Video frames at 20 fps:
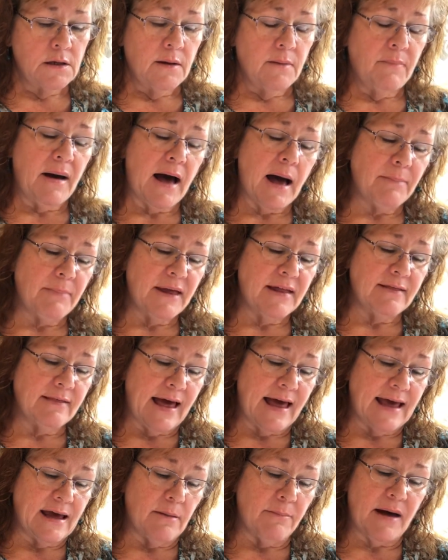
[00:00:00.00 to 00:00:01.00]
Poppy
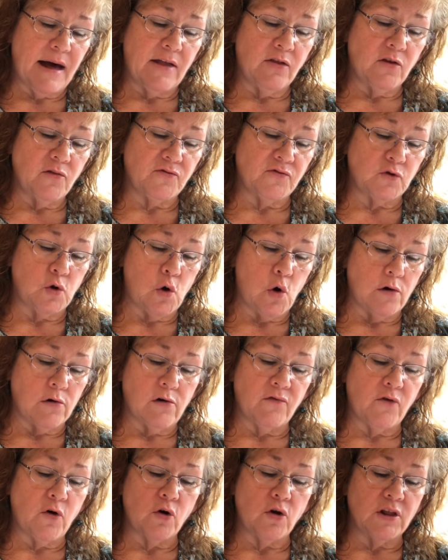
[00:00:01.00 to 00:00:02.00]
lay upon the floor
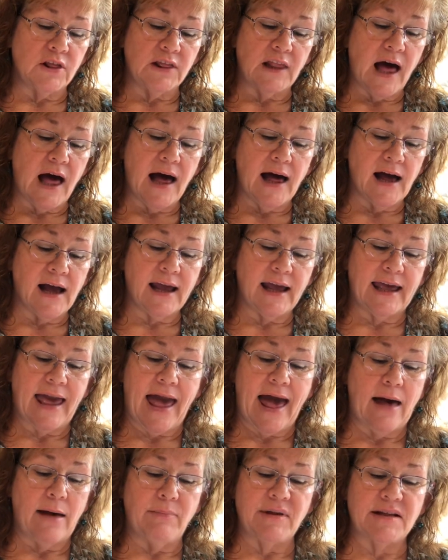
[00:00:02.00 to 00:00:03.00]
of her log
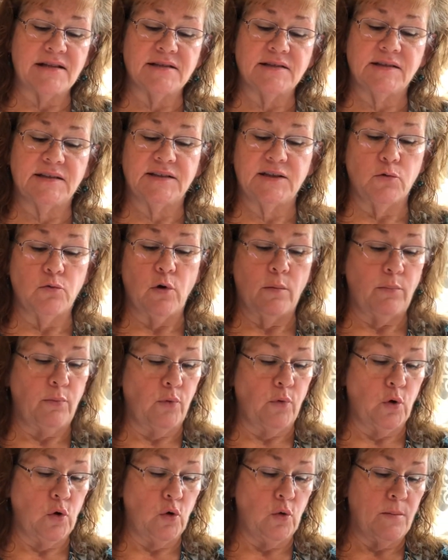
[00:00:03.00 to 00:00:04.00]
cabin syrup
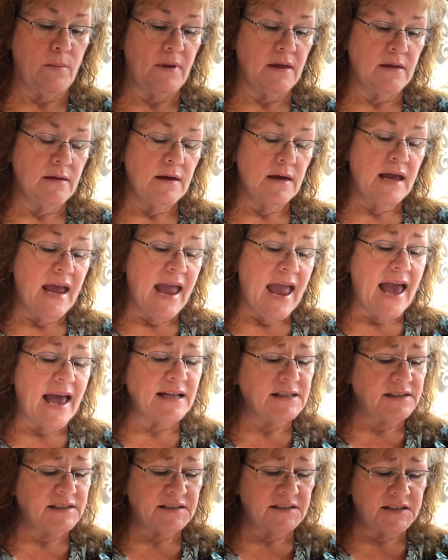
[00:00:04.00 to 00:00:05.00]
room
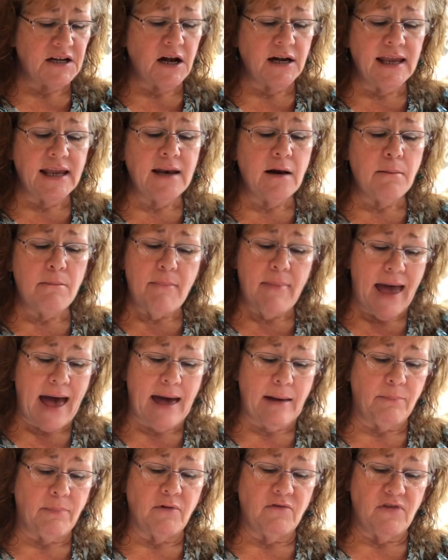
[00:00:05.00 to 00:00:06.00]
and studied a
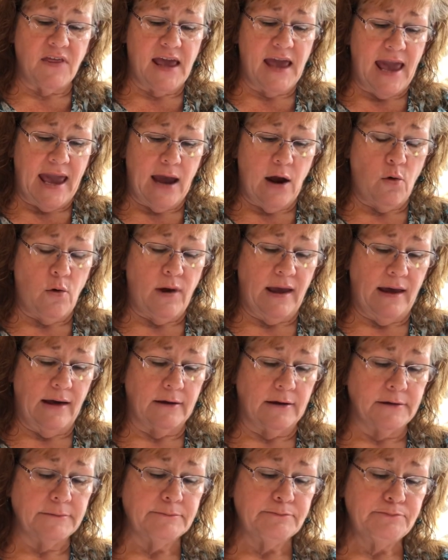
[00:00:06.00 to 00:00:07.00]
map of the
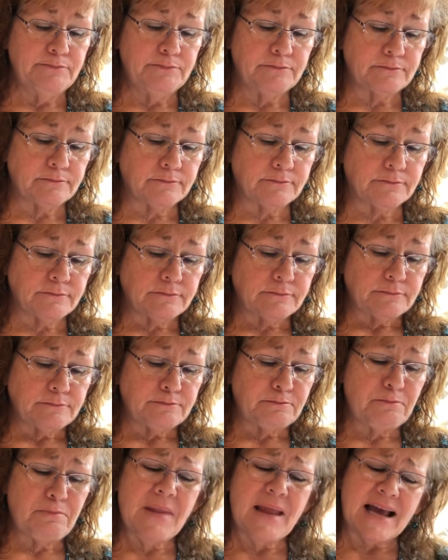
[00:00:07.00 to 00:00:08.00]
area.
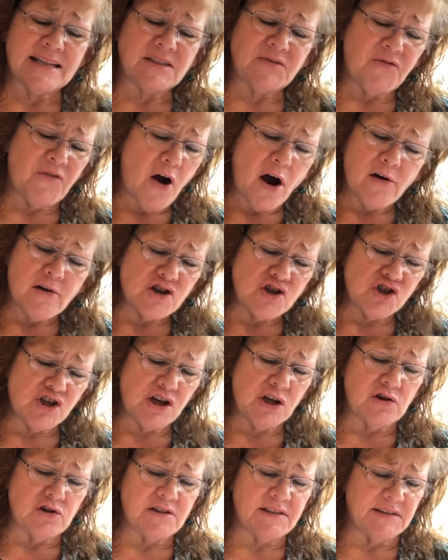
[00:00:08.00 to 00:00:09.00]
As far as she
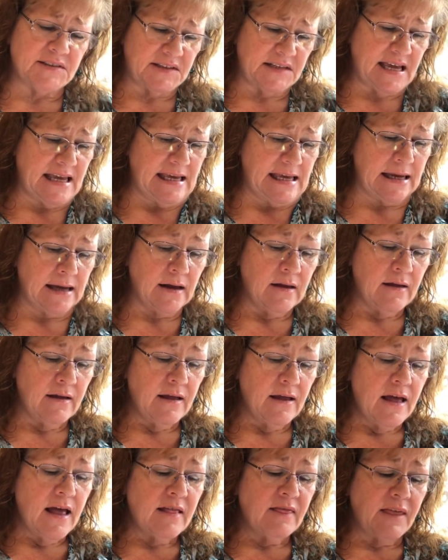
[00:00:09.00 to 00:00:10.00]
could see,
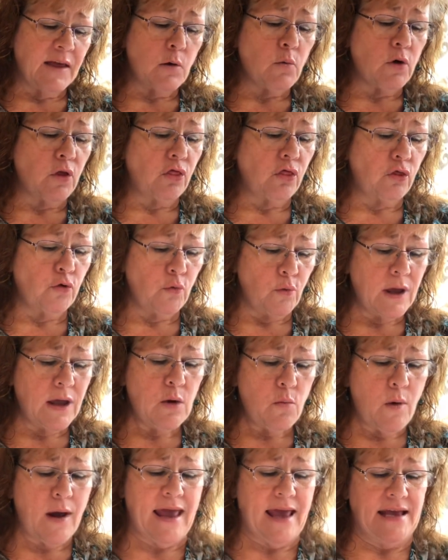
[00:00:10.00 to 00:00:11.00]
there were 3
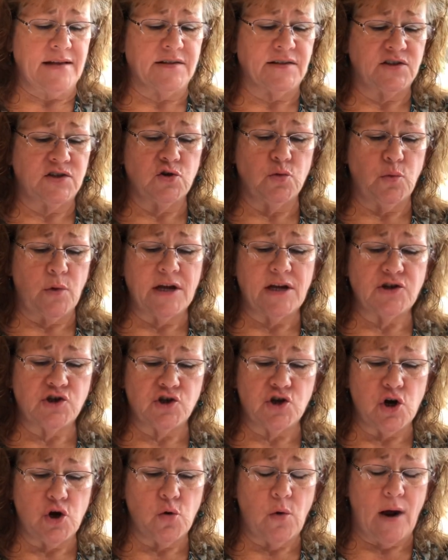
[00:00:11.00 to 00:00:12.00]
ways to reach
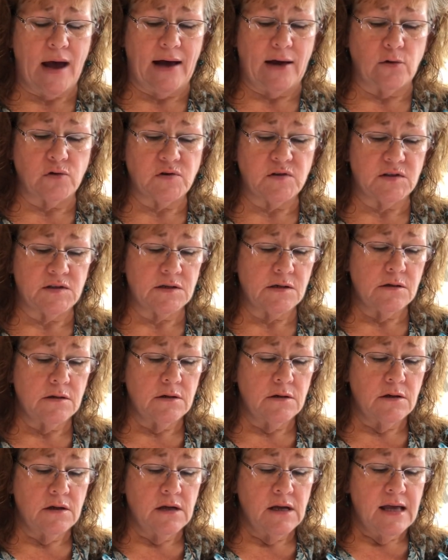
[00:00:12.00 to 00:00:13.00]
Newhouse.
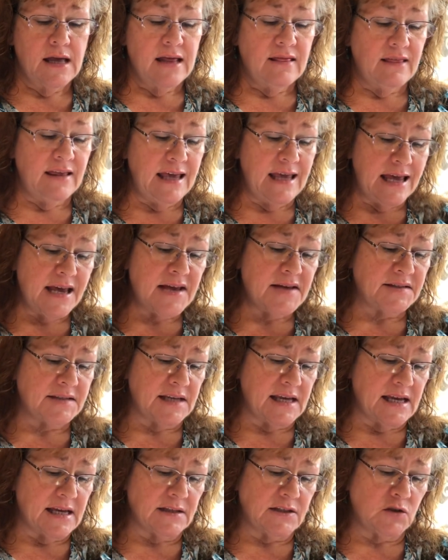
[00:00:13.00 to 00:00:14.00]
The
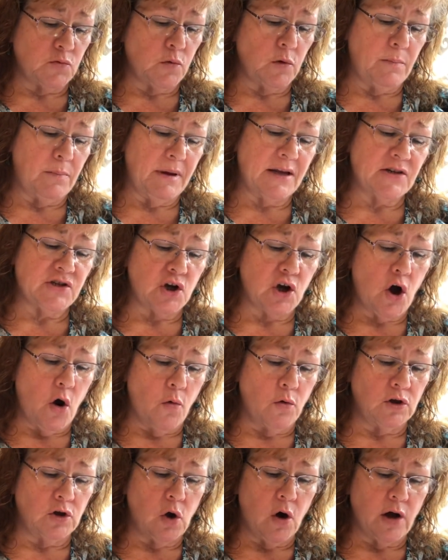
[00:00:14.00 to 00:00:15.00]
easiest would be to go
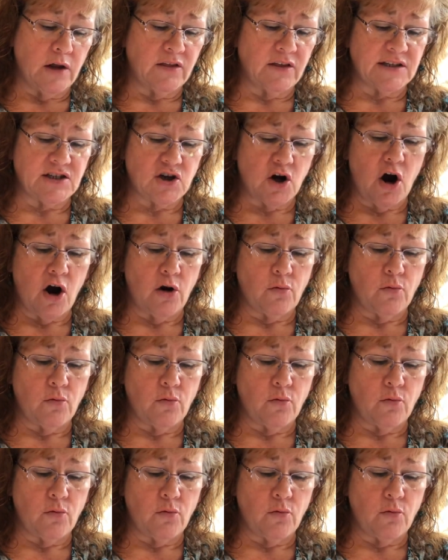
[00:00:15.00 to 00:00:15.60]
along the tar